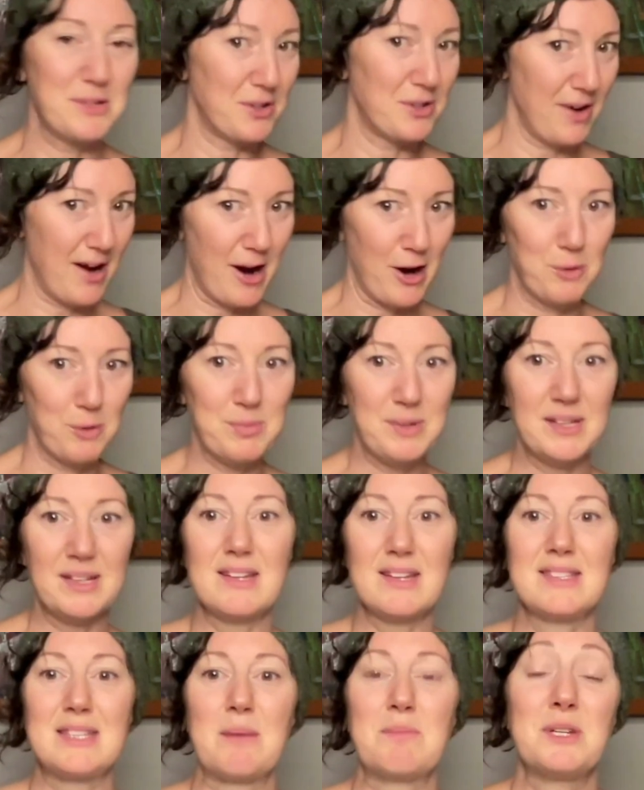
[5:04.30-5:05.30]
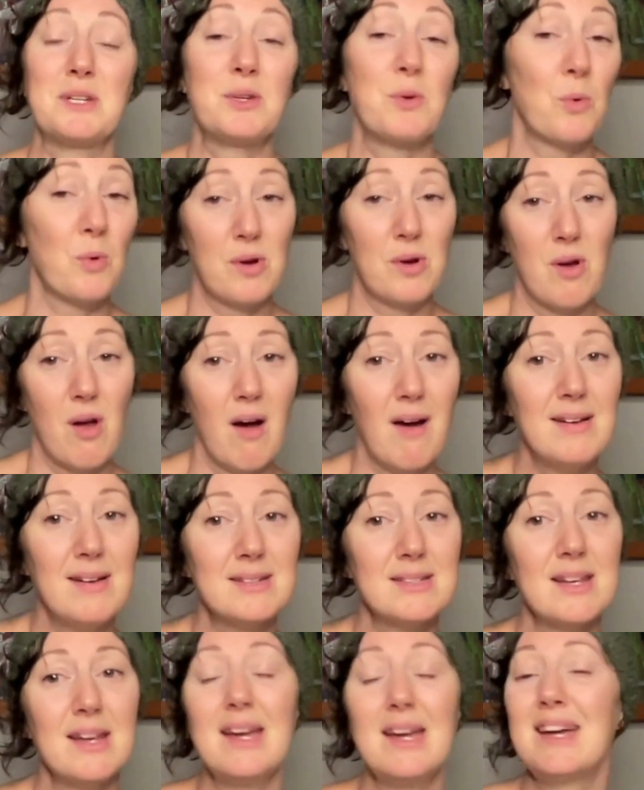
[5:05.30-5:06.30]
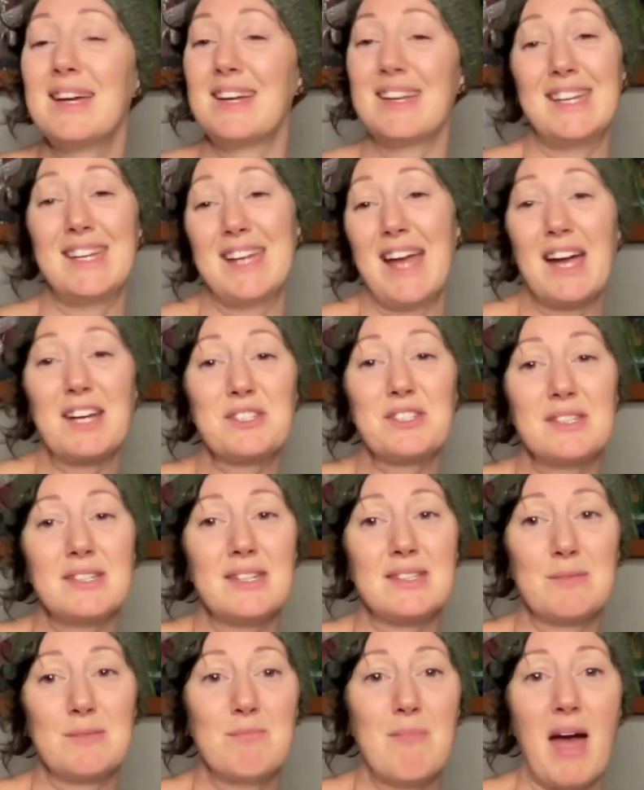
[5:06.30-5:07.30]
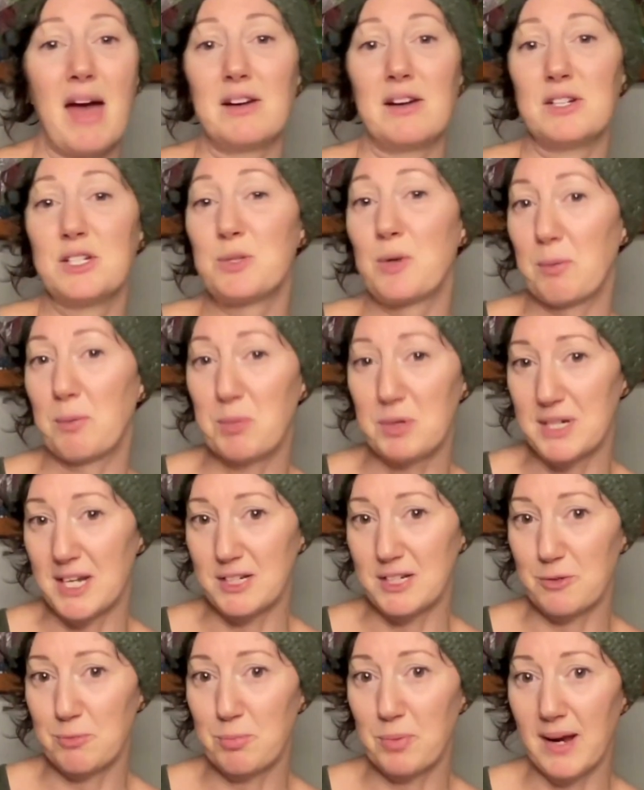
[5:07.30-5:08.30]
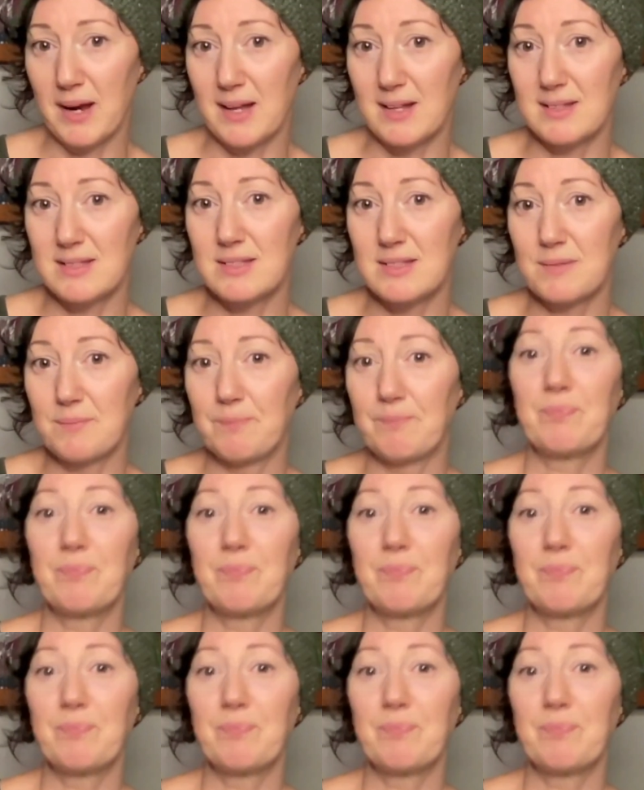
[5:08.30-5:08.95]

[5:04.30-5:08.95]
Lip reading: or our being accepted or not, it actually doesn't matter to our protective brains.